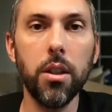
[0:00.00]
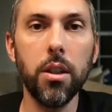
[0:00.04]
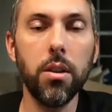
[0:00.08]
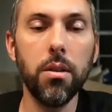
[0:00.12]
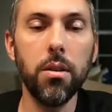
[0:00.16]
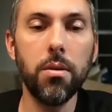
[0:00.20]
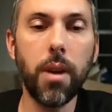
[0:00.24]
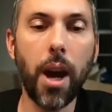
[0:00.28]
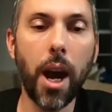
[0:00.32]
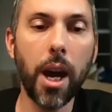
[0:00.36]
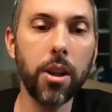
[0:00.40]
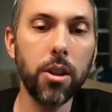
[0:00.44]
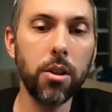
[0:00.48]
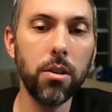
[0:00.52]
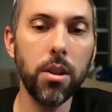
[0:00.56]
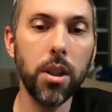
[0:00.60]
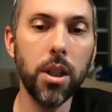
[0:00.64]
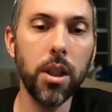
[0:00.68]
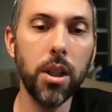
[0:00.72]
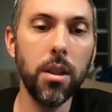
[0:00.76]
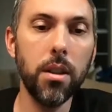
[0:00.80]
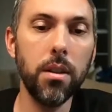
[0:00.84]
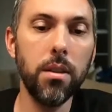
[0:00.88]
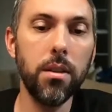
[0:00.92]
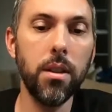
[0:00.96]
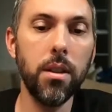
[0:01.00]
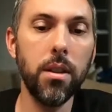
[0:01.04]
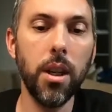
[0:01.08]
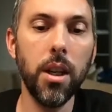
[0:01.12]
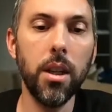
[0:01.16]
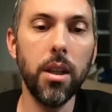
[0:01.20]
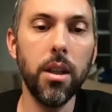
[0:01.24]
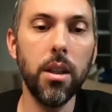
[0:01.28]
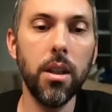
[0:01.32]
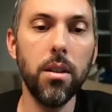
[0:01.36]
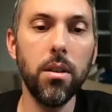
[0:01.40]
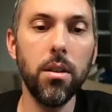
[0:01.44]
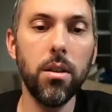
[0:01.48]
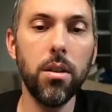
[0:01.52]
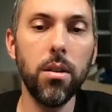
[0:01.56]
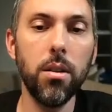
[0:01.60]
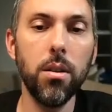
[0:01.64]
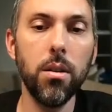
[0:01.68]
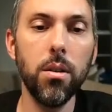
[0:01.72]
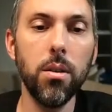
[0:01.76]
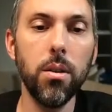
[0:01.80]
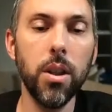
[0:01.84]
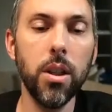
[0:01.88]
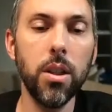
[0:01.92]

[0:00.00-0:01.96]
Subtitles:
factories and into